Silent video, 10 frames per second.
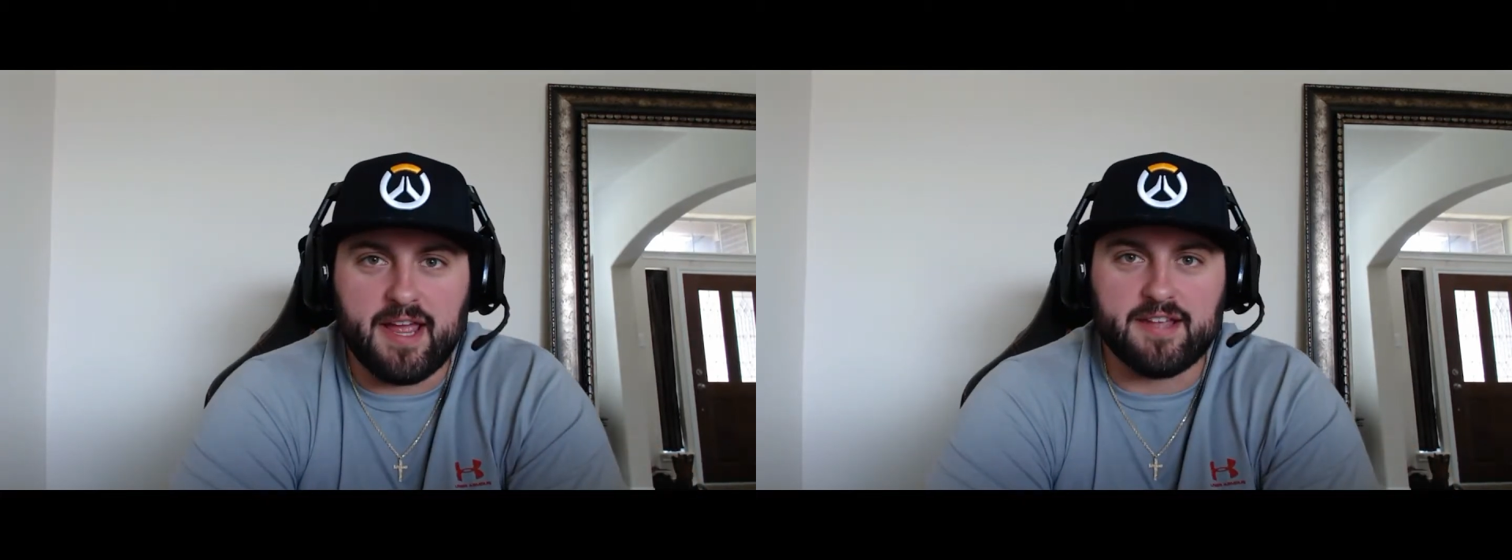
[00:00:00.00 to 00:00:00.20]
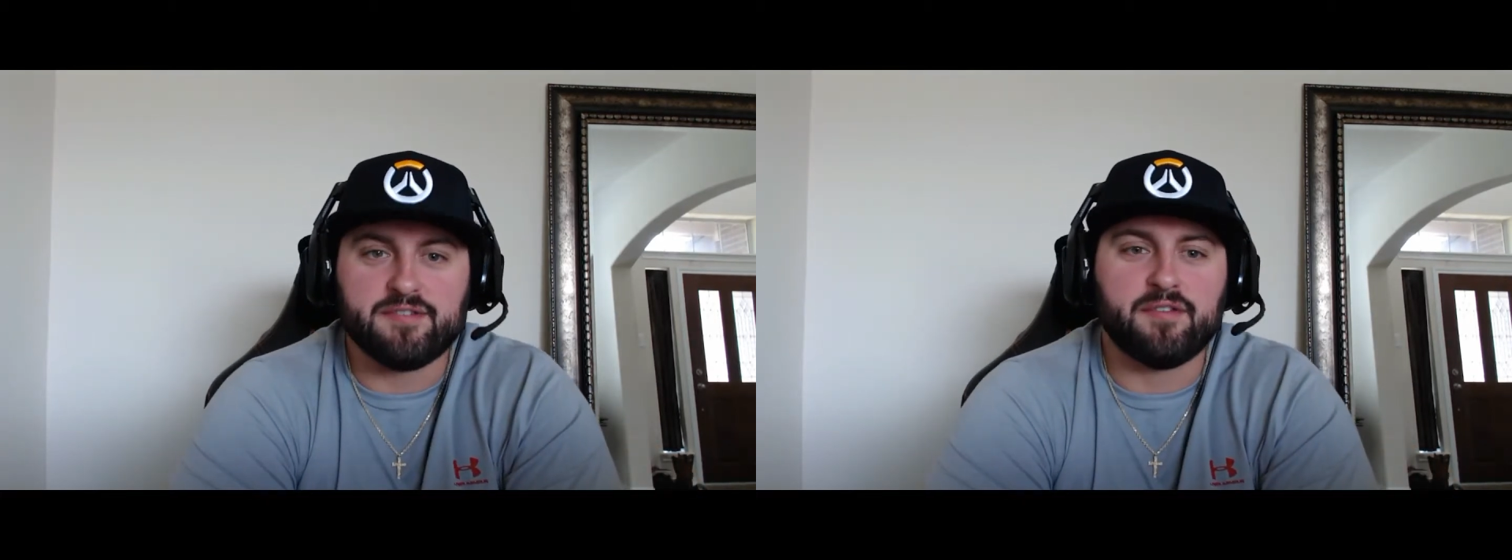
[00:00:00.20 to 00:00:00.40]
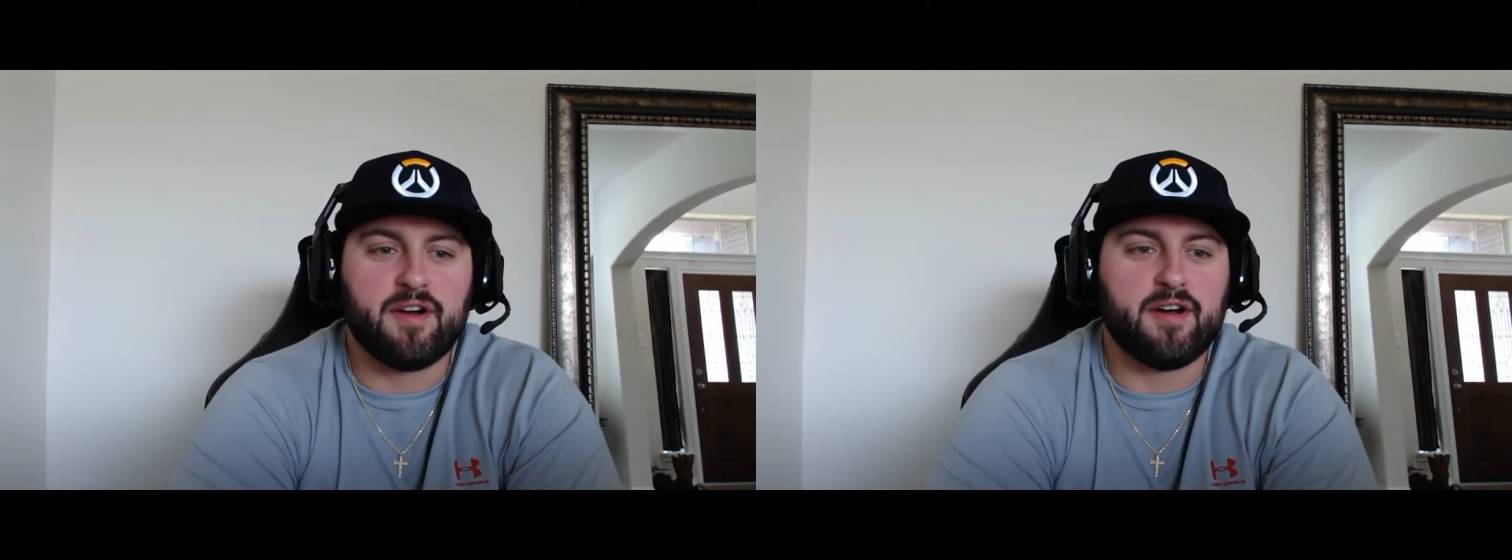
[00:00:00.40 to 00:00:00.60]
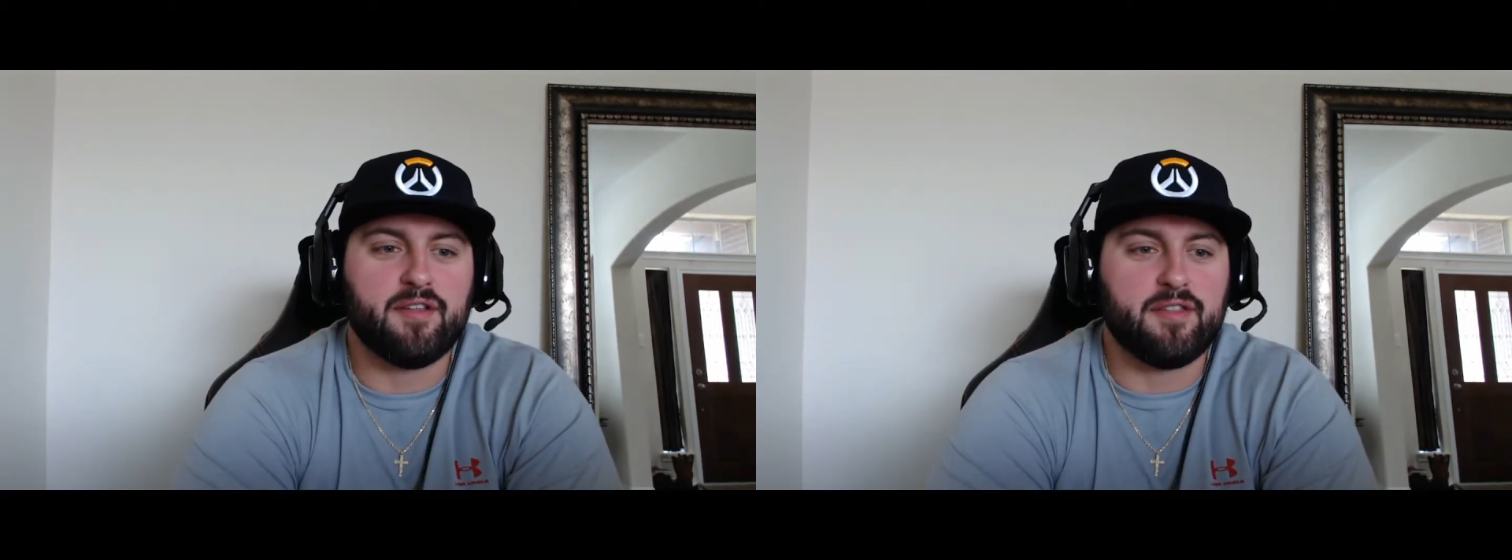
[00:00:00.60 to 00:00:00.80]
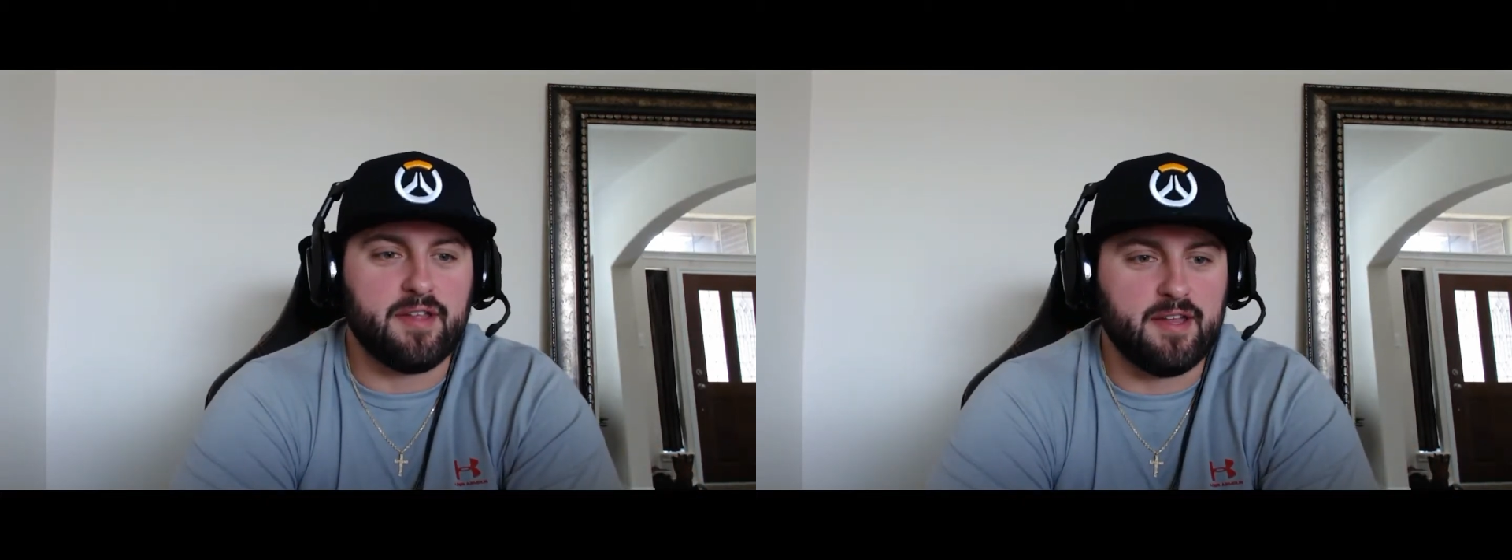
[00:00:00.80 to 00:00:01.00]

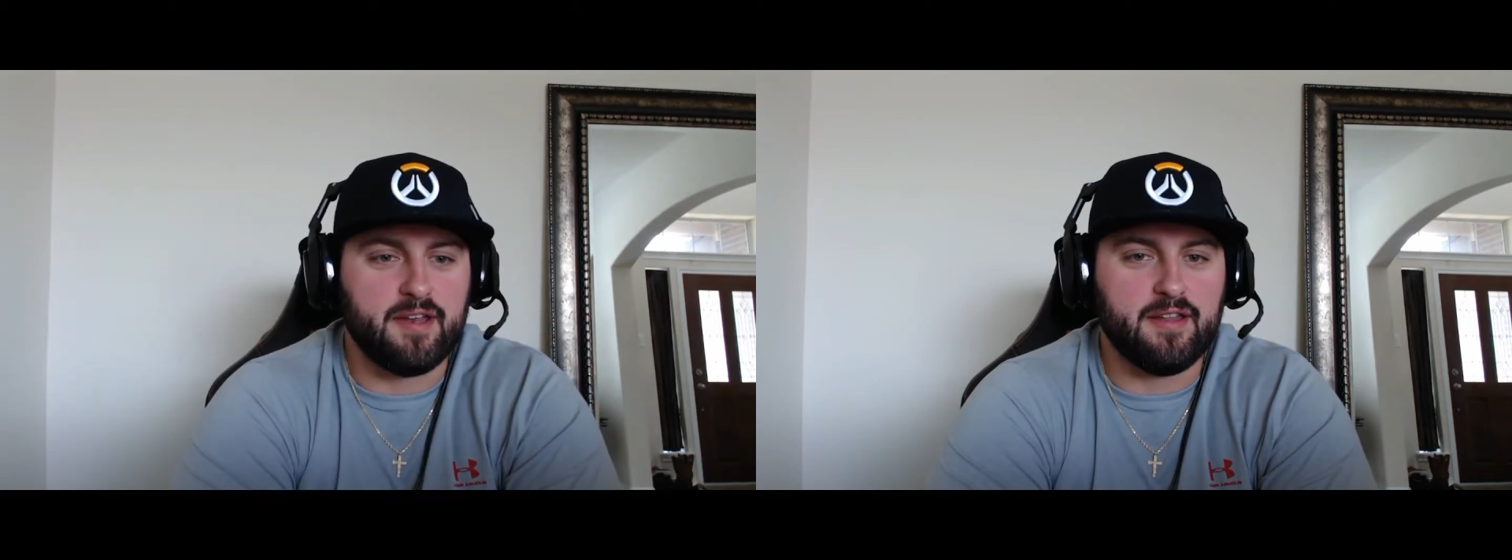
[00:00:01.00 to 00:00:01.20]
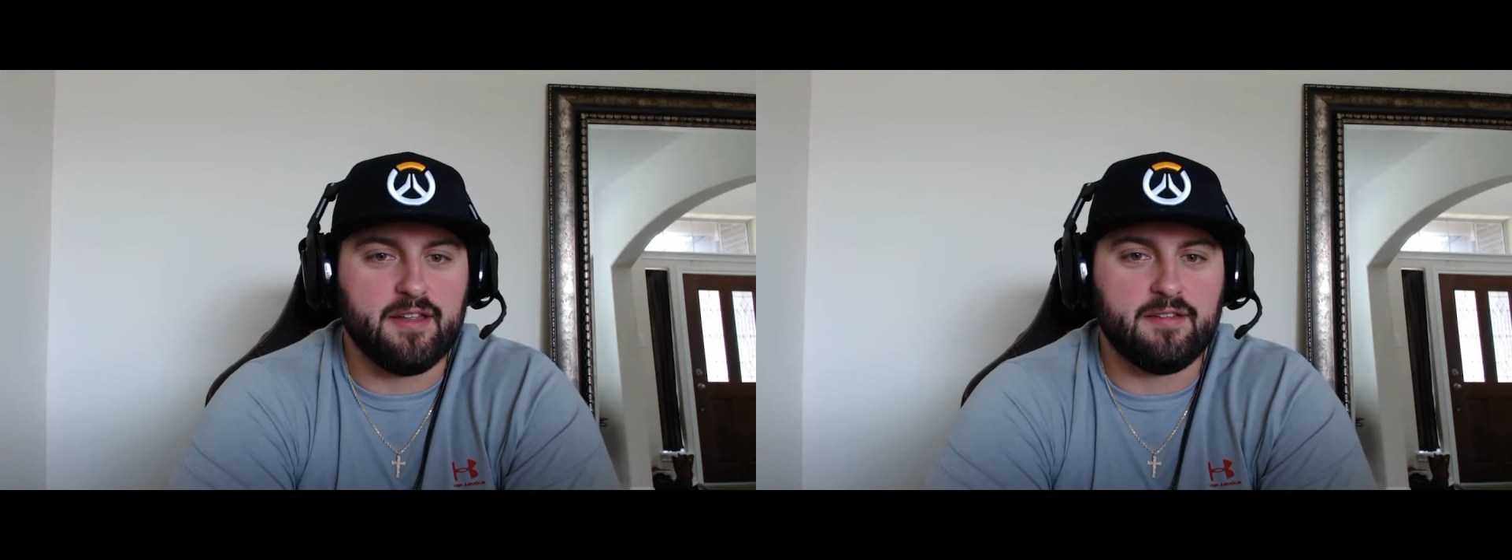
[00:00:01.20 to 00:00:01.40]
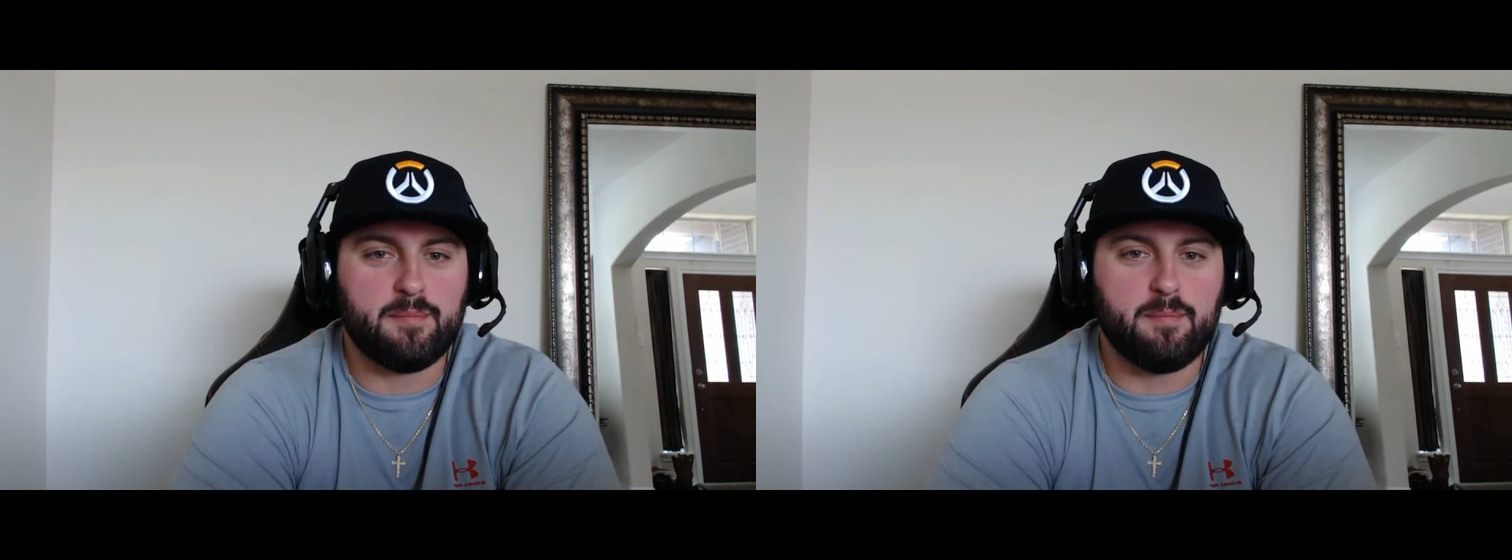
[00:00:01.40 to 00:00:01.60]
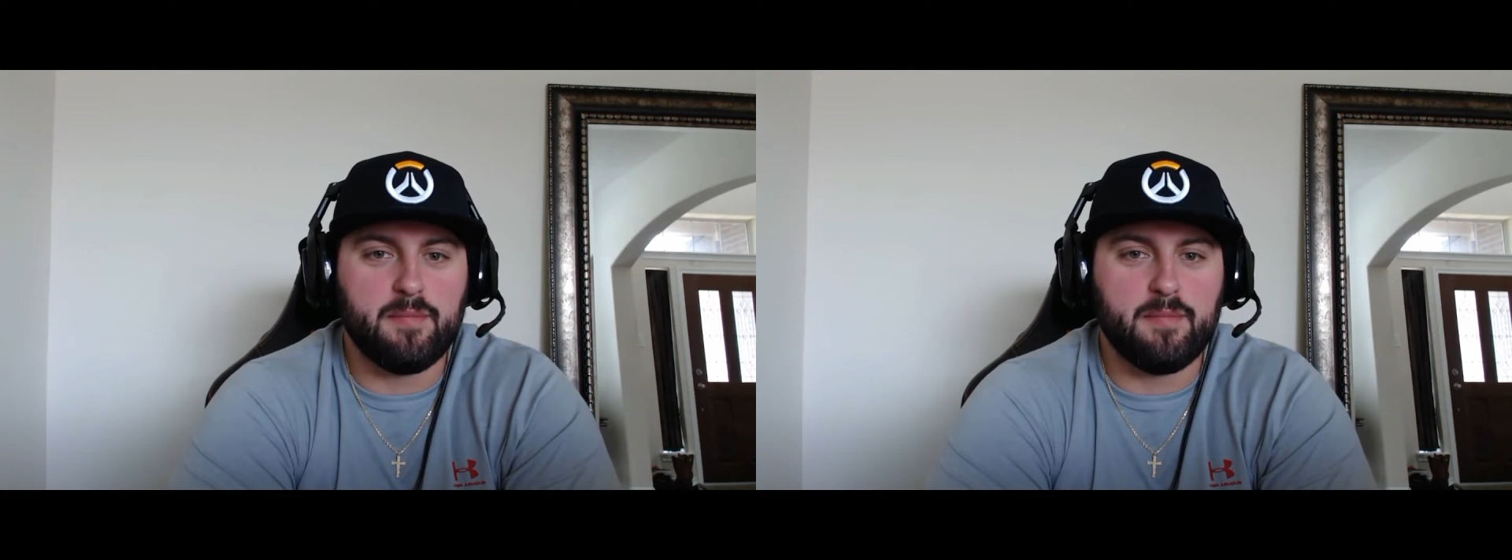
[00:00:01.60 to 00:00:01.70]
Azeroth, and in these